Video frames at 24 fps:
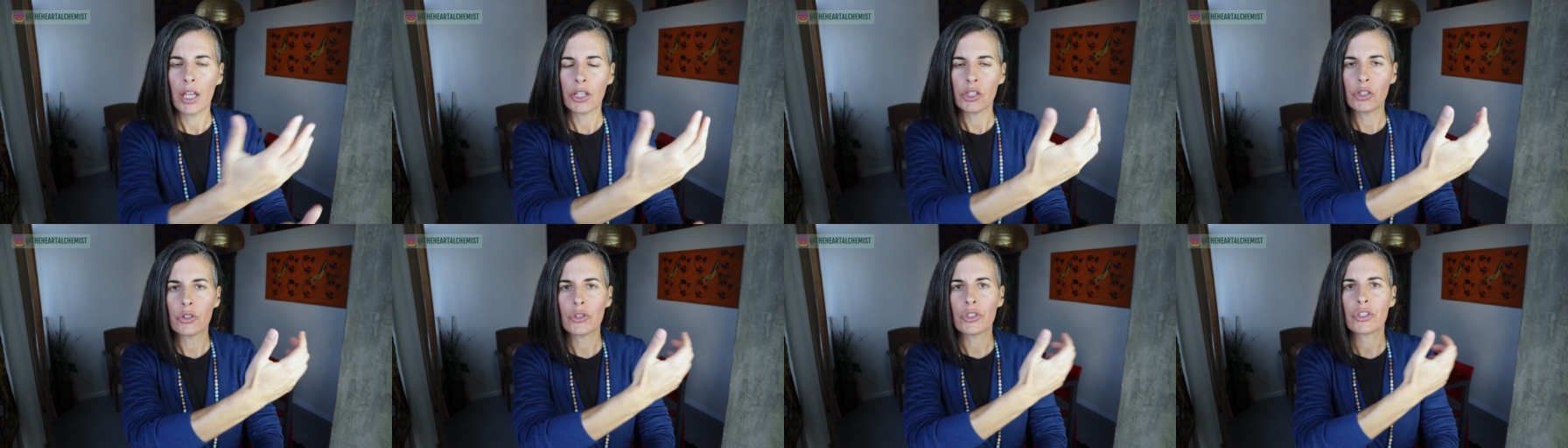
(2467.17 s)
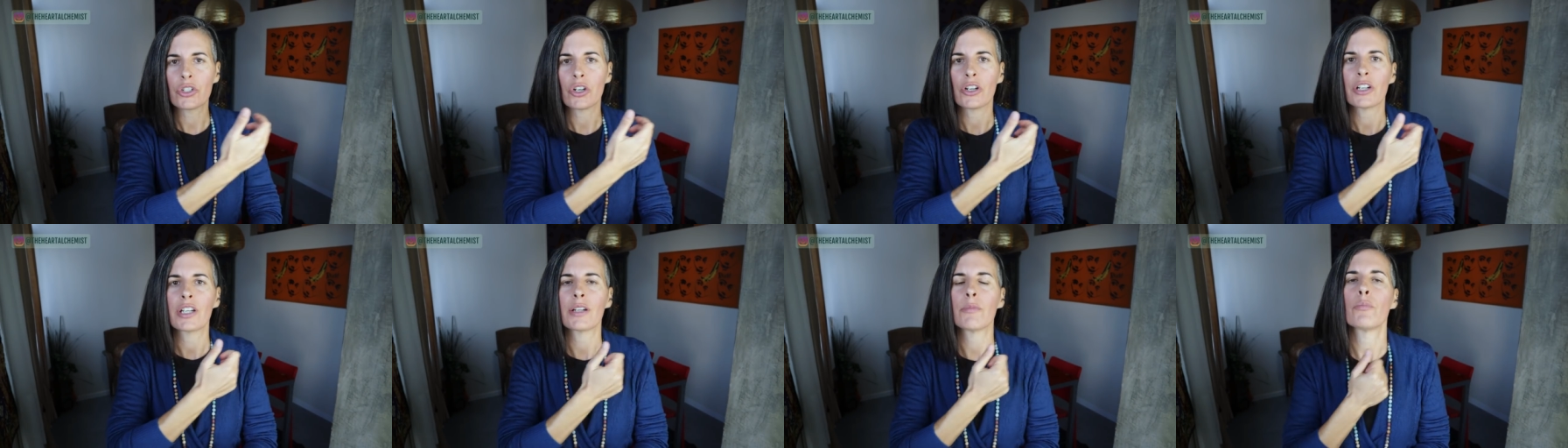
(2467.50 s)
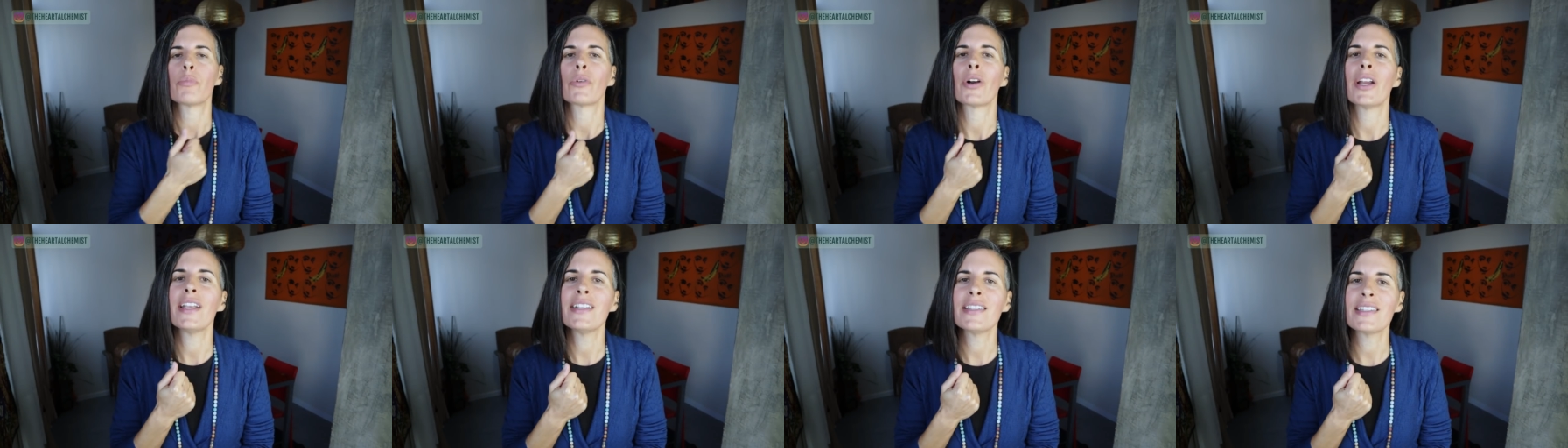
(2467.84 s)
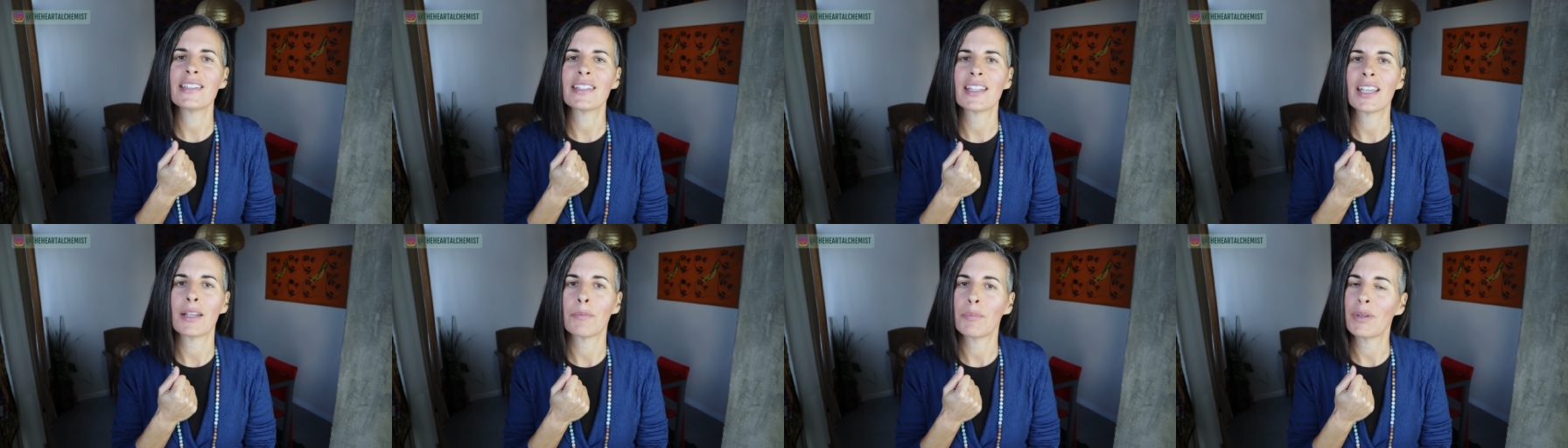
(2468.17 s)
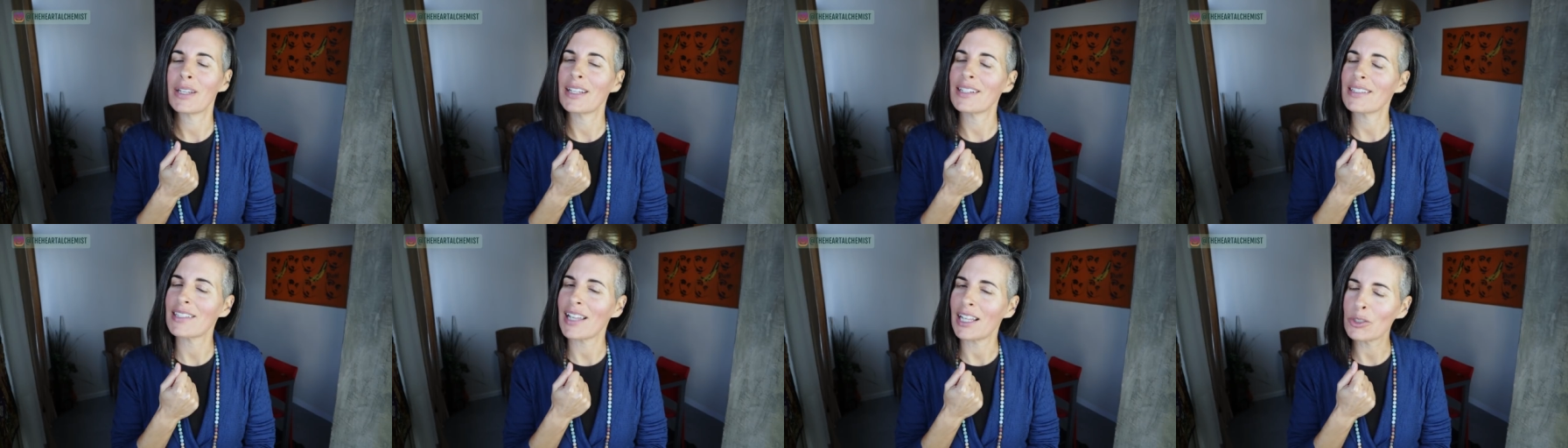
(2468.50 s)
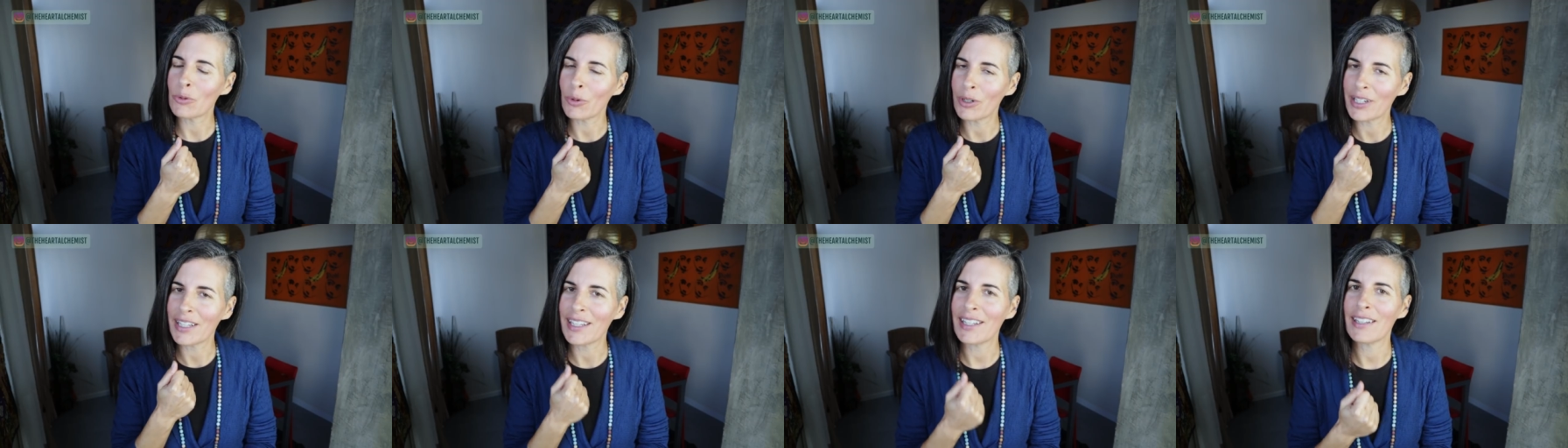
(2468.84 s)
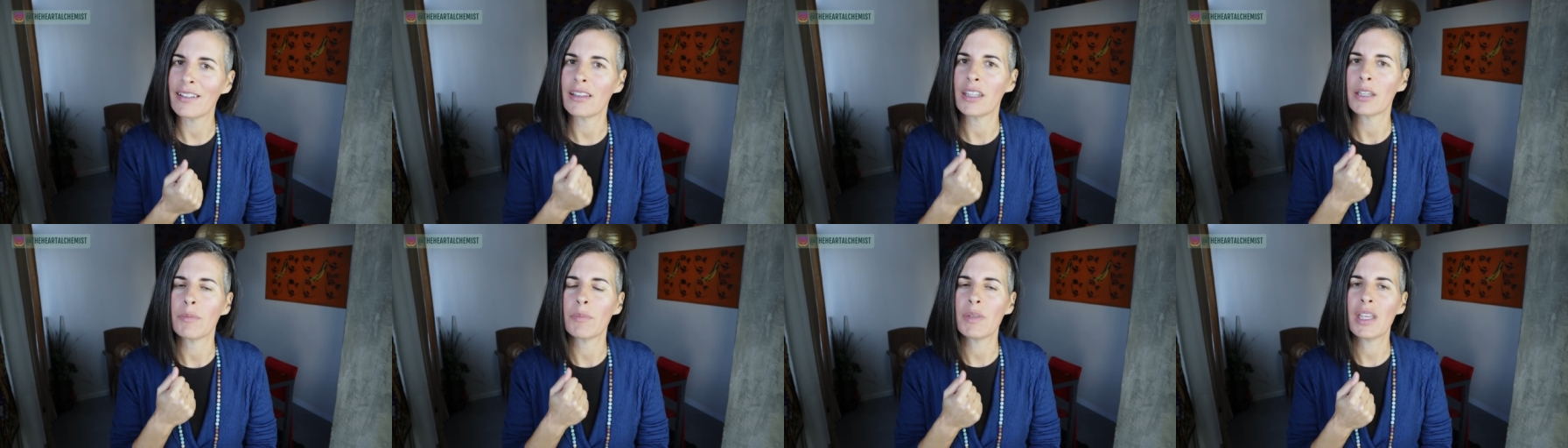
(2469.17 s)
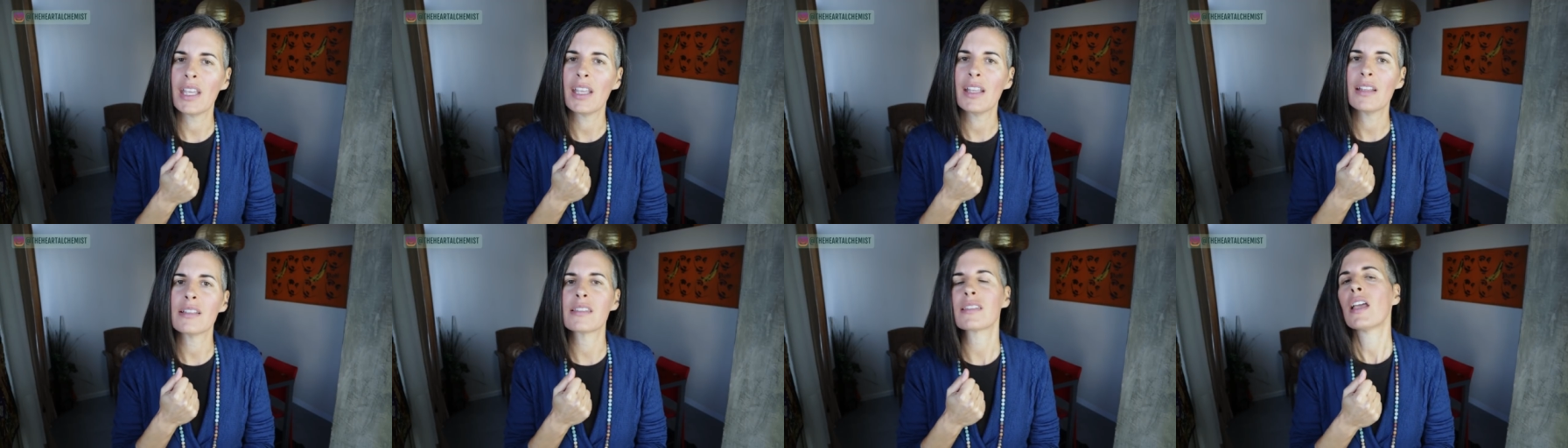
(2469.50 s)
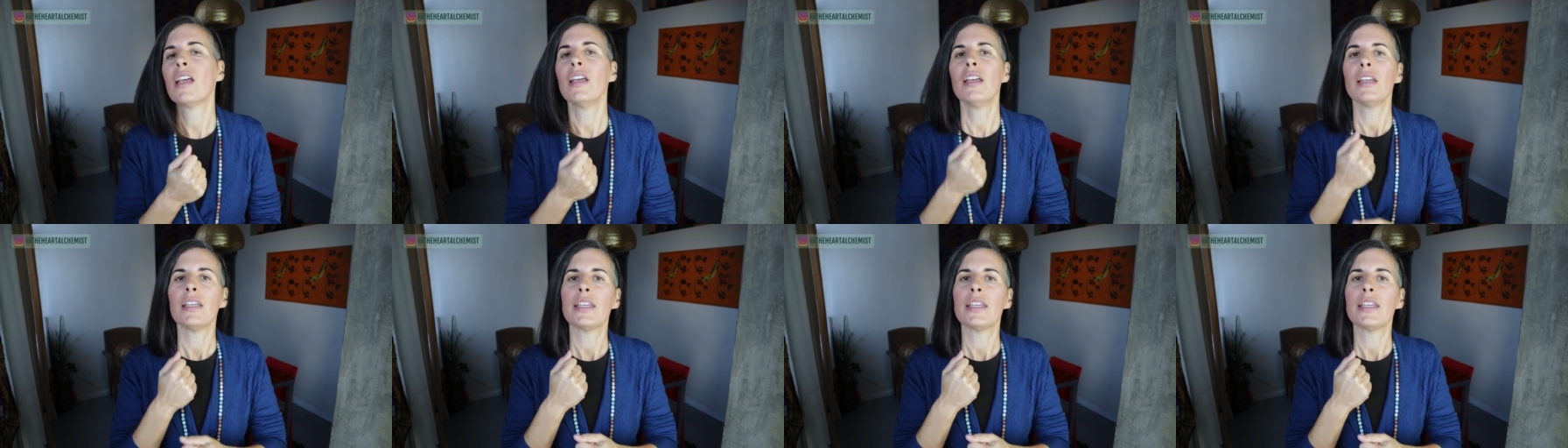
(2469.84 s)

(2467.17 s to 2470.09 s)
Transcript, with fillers: and you start embracing it because that's what healing means.